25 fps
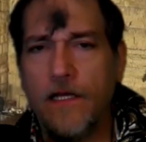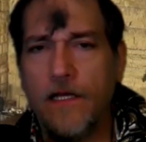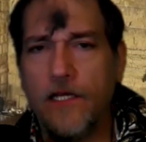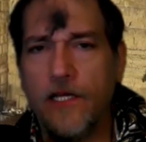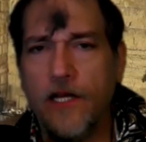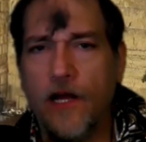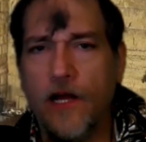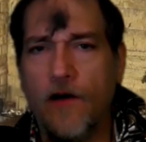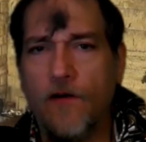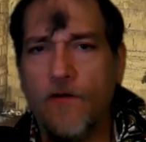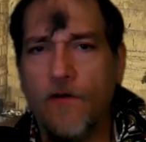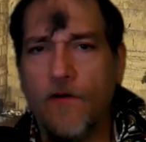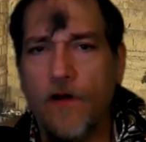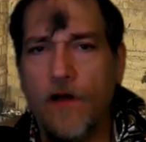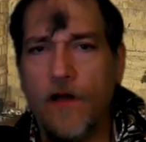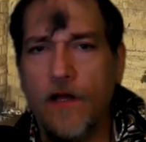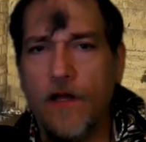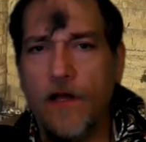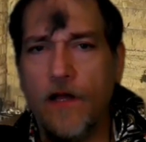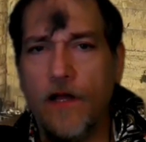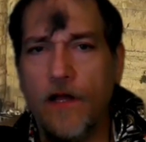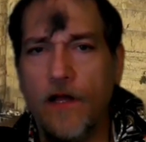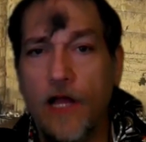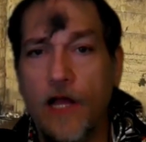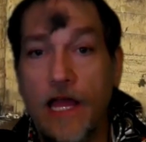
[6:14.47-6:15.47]
You know,
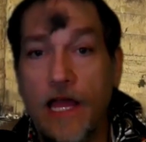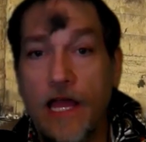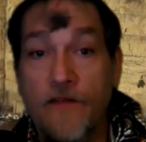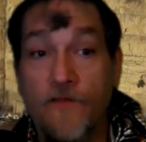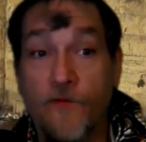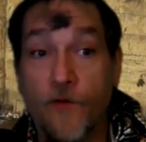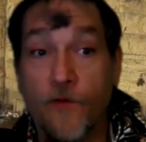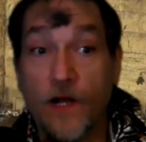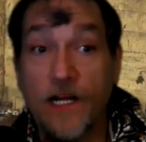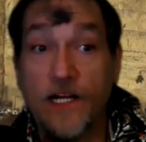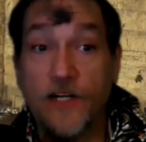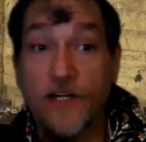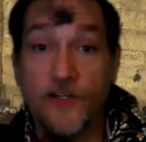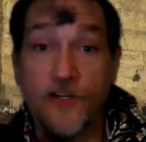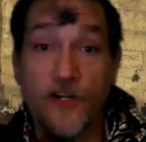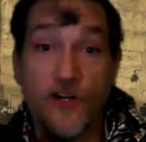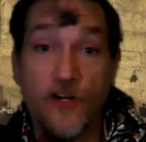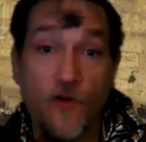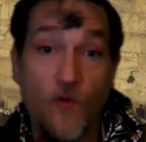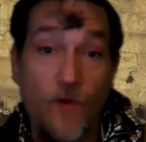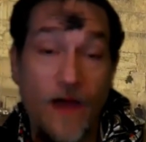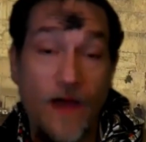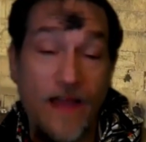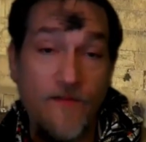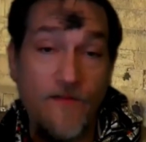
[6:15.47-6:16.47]
if we're going to
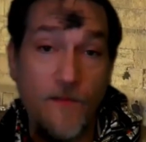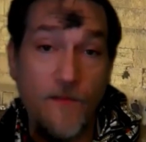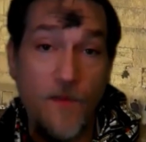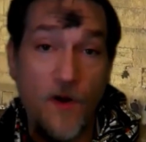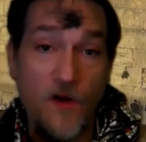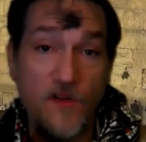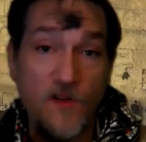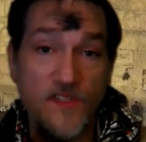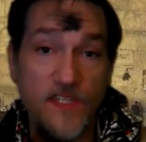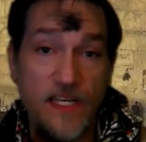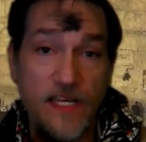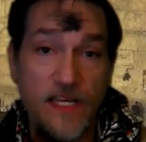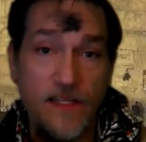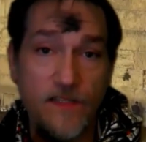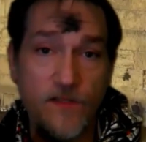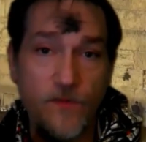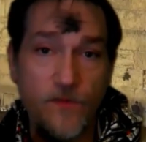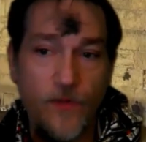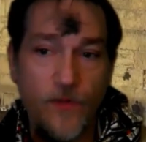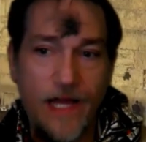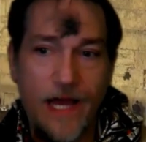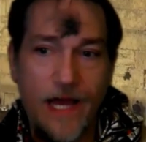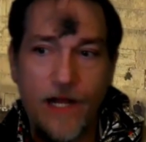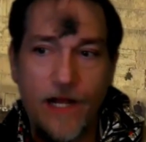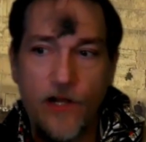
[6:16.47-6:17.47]
turn away from our sins,
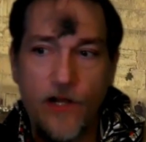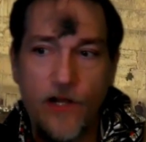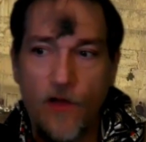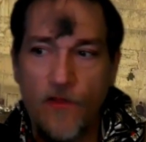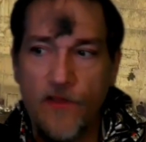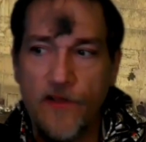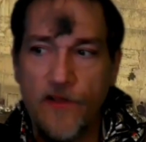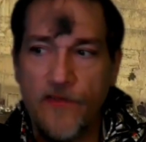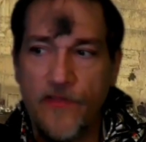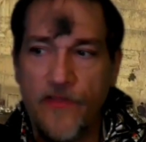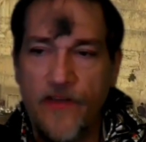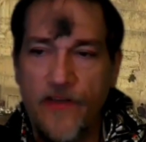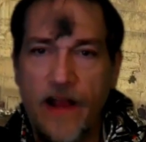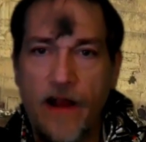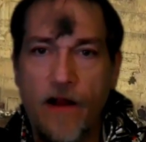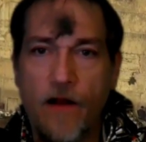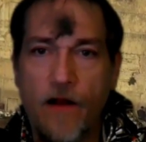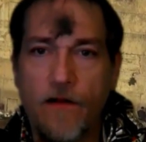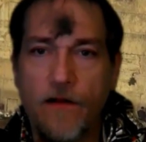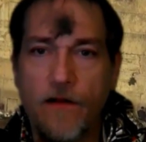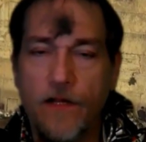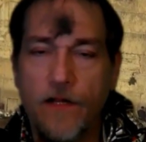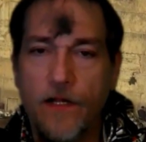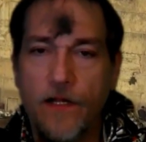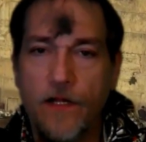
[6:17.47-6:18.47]
we got to know they're
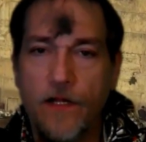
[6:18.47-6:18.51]
there.